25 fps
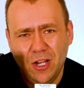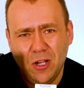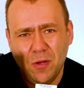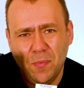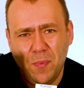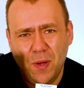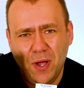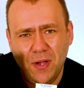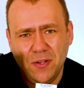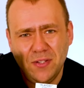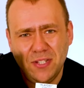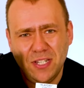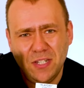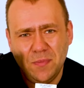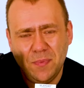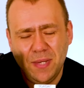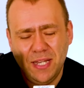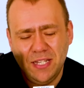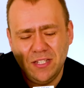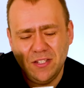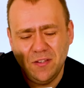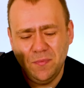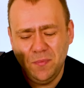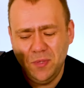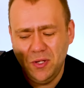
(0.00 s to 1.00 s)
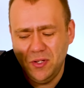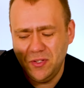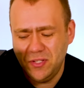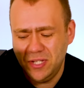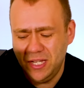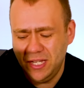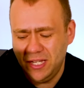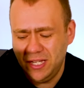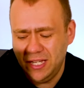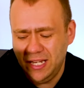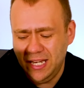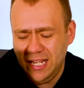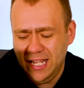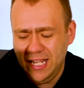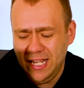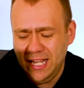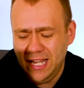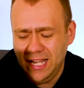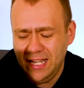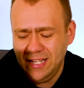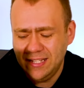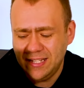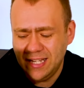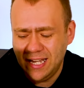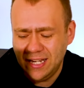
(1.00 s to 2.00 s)
compose this piece of music. And he
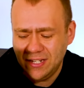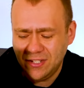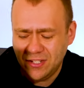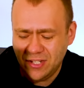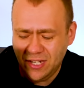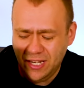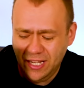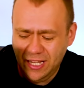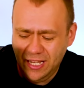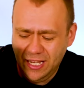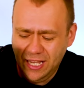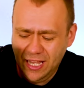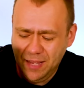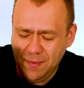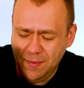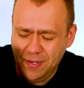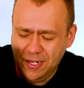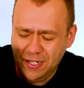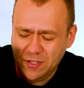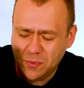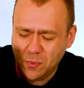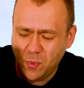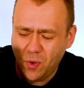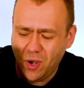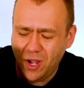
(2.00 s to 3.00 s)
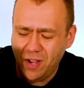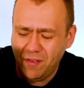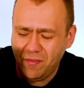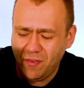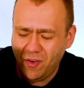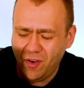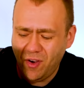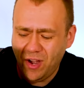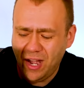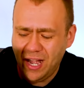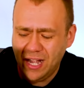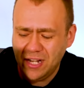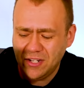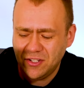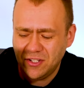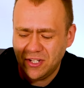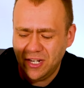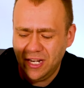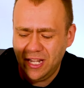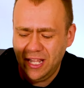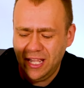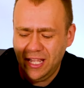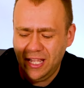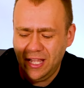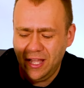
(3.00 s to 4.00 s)
is actually, him and his wife are
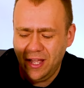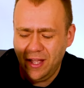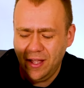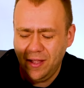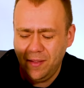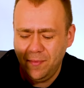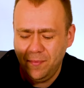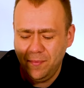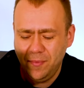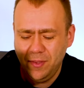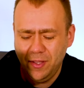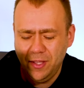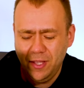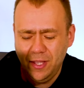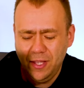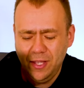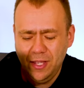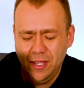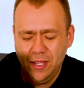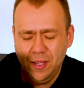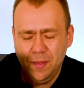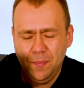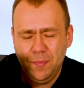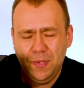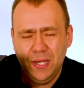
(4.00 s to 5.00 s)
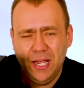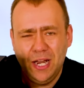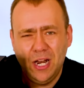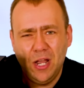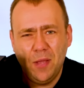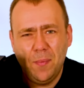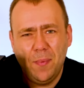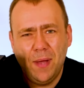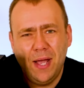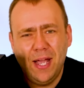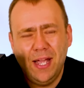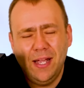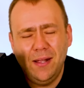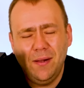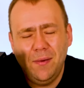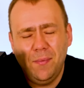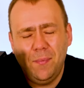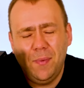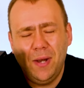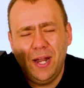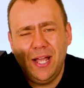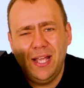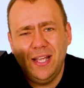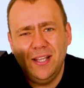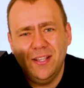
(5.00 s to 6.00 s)
actually um, piano pay-
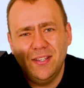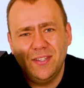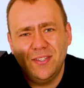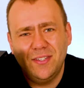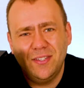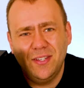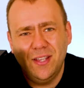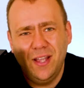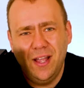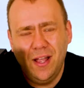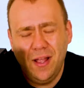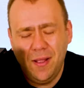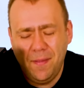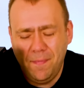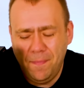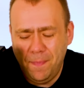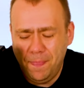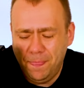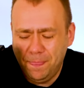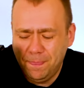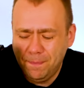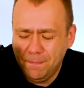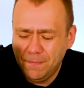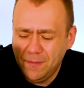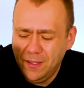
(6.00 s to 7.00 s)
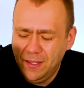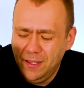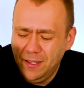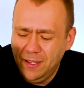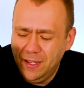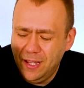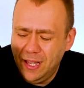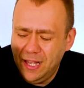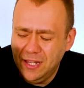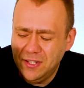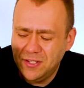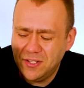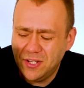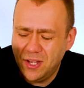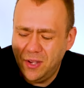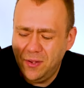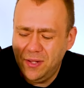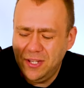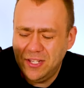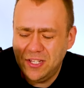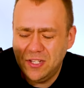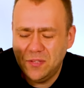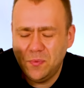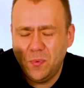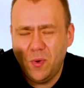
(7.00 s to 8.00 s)
players. Um, and so
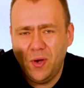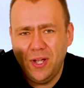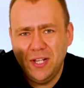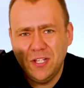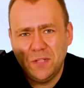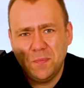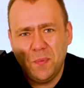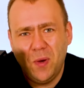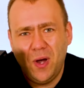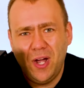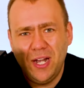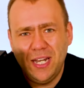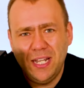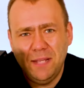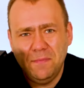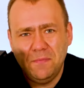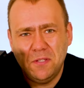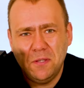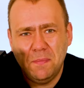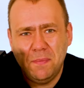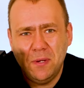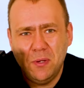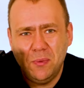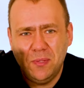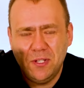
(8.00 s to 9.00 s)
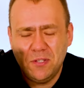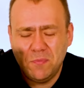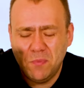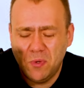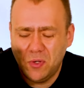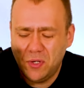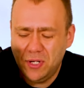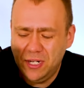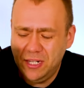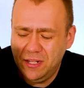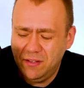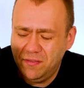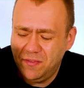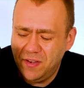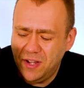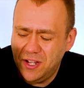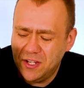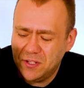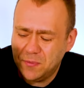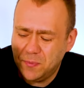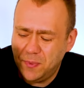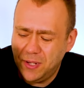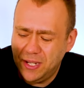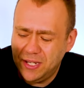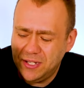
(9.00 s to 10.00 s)
this is what inspired him to build this model in the
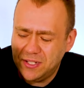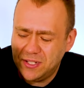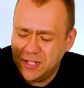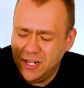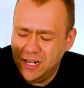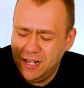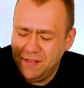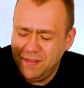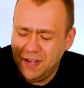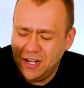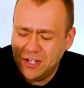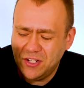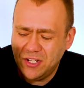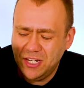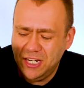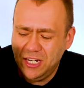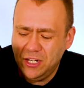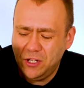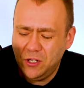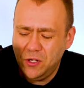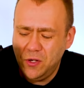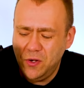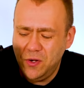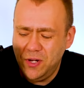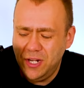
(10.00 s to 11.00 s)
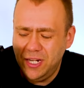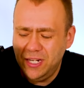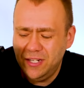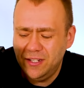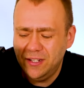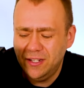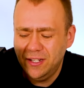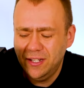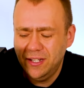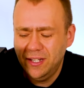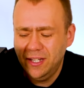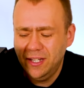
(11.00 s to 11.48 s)
first place. So they've actually included